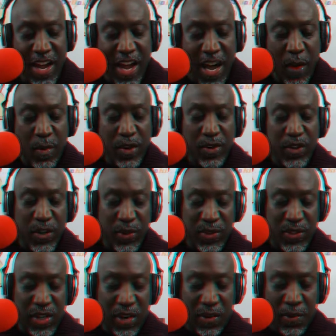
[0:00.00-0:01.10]
And when you do
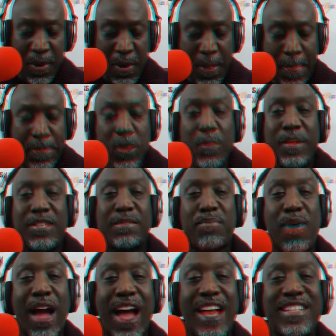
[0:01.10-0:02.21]
so, you'll be
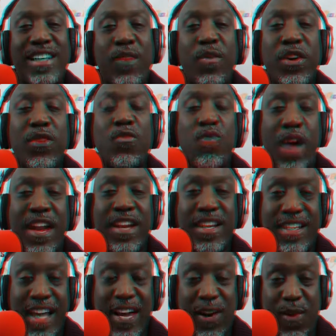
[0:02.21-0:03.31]
surprised that when you're ready to
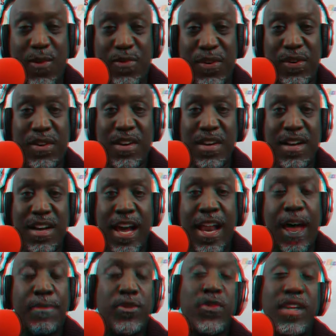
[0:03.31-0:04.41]
take over, an
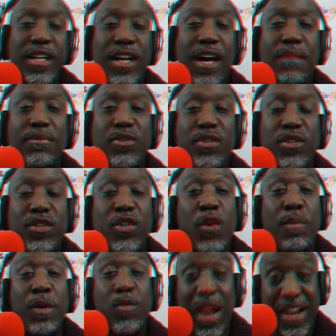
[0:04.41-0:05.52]
opportunity comes, you'll
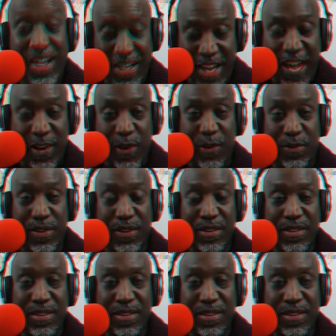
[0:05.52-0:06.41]
be ready to take over.